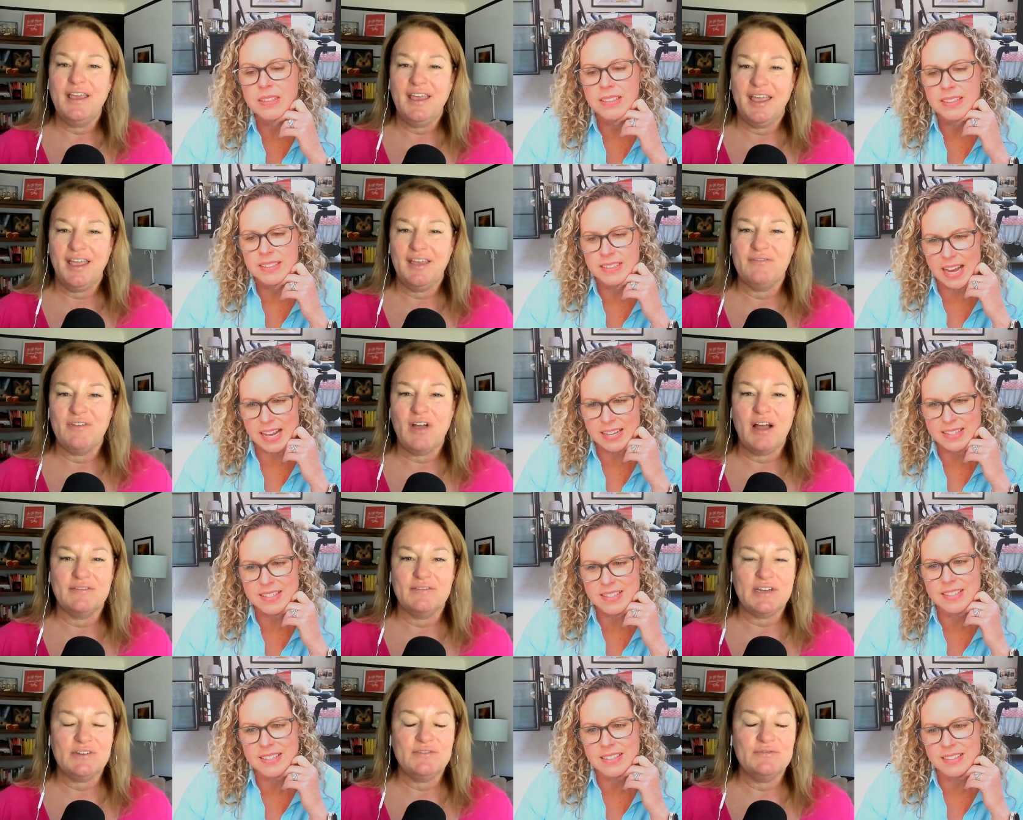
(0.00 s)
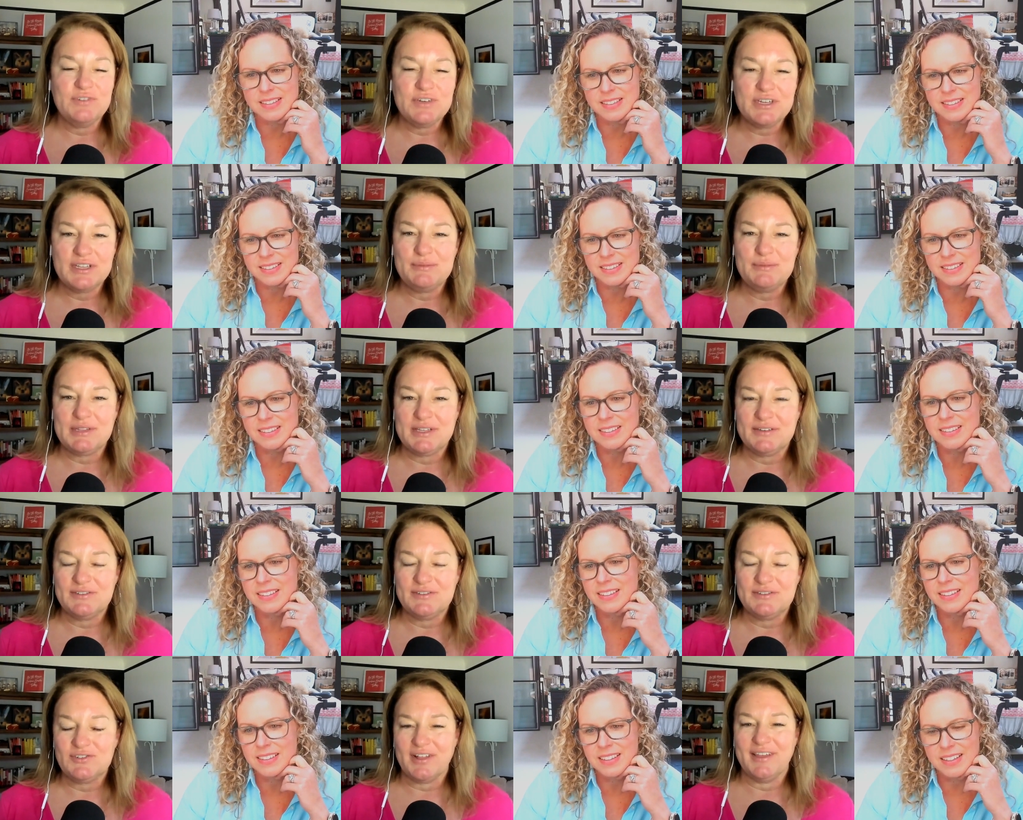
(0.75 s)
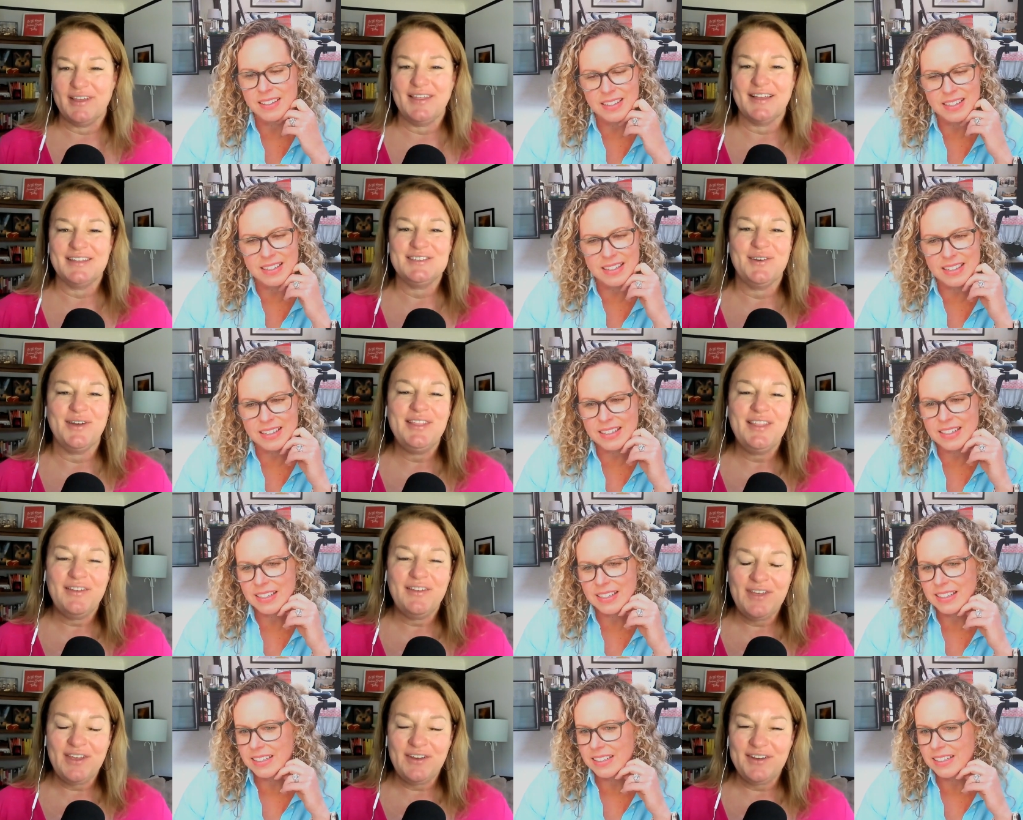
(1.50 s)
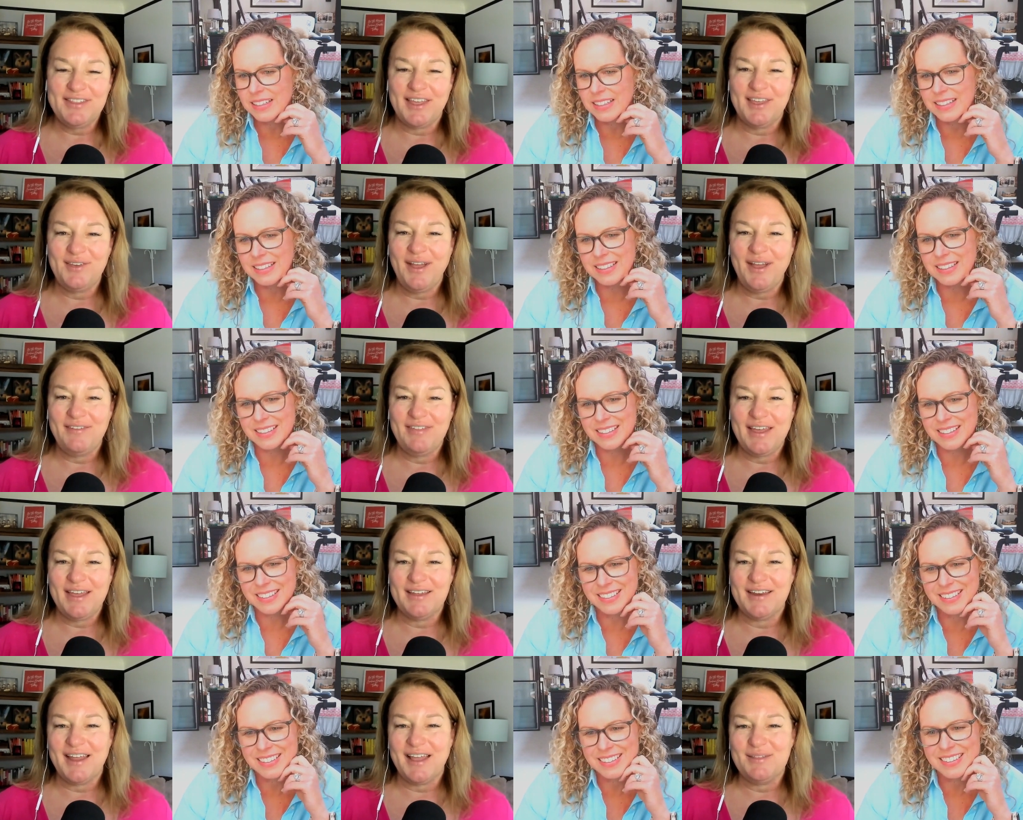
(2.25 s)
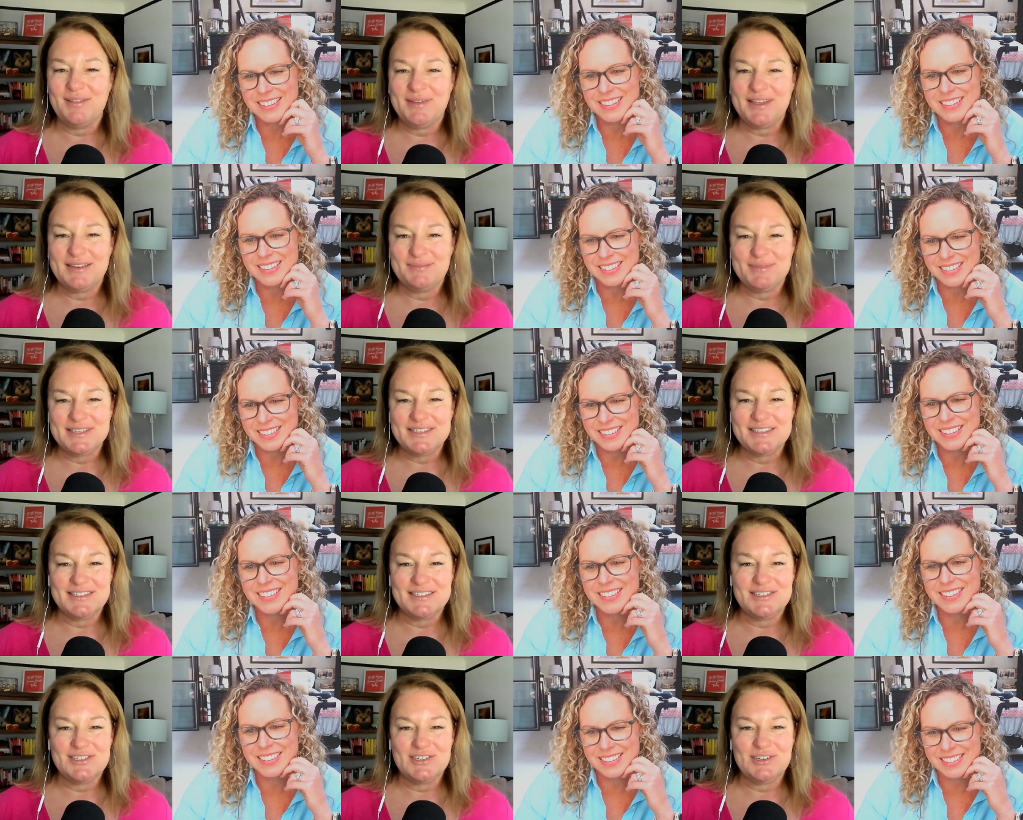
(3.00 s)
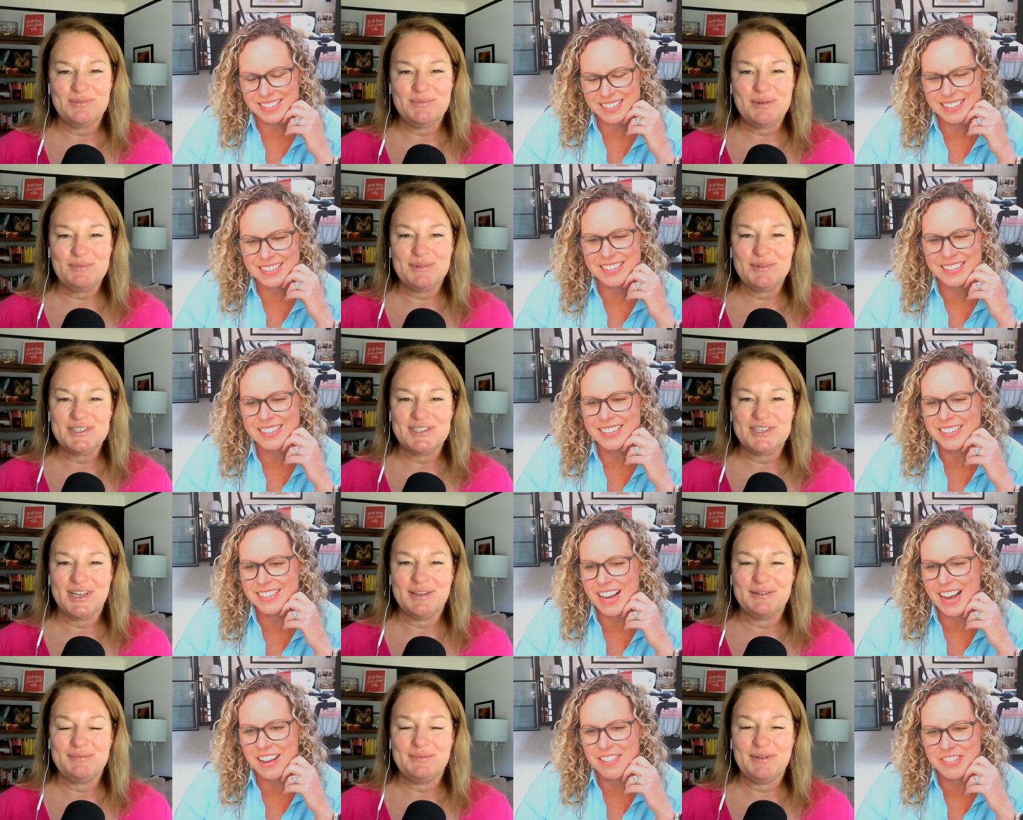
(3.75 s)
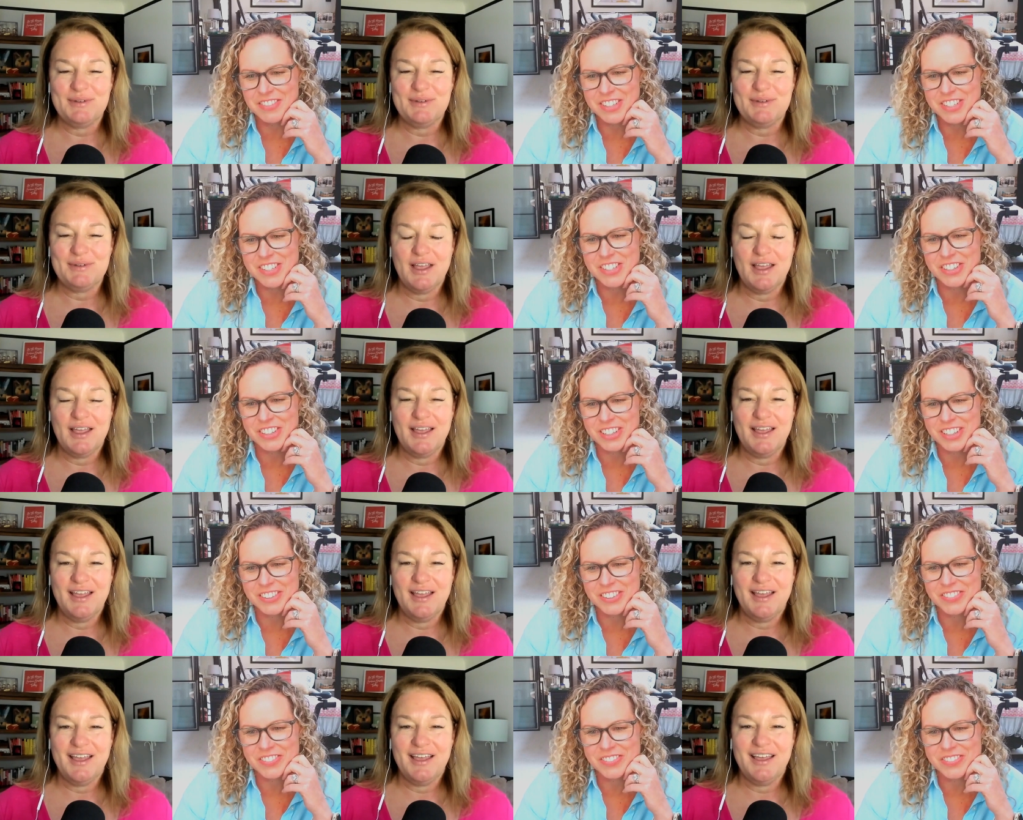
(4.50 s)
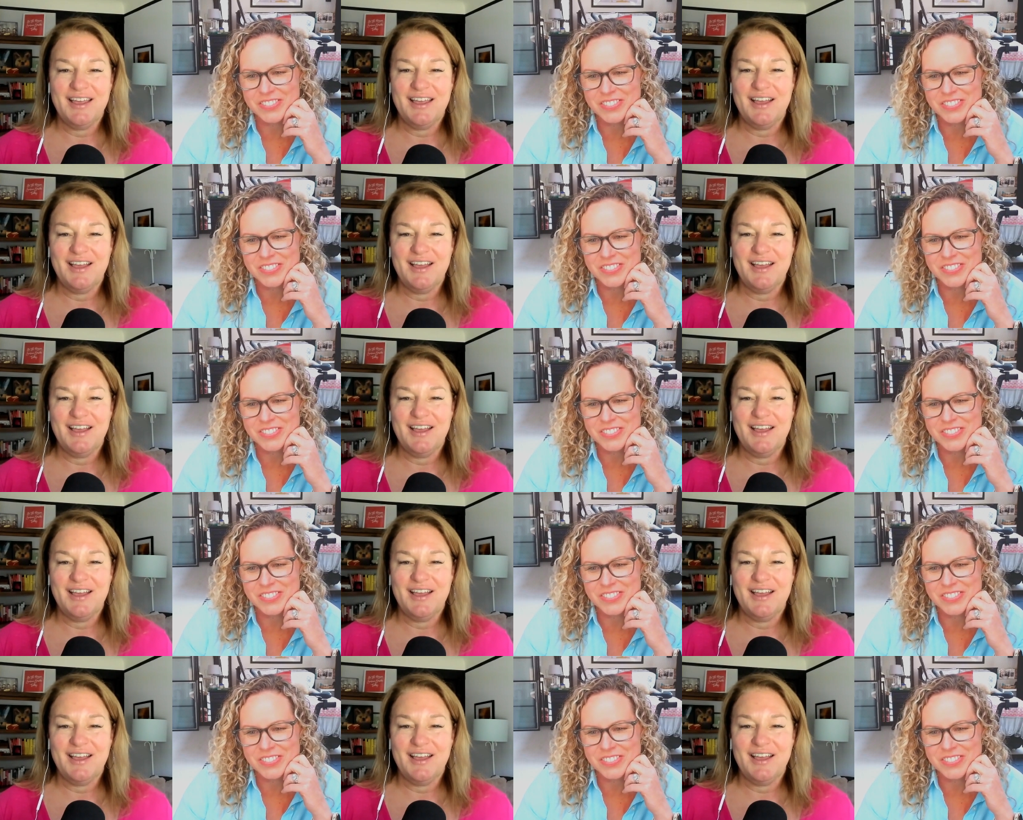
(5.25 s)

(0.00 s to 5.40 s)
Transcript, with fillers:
Speaker 1: involved. Yeah. I really believe strongly in that. So I love hearing that you have that element built into your membership. Yeah, for sure.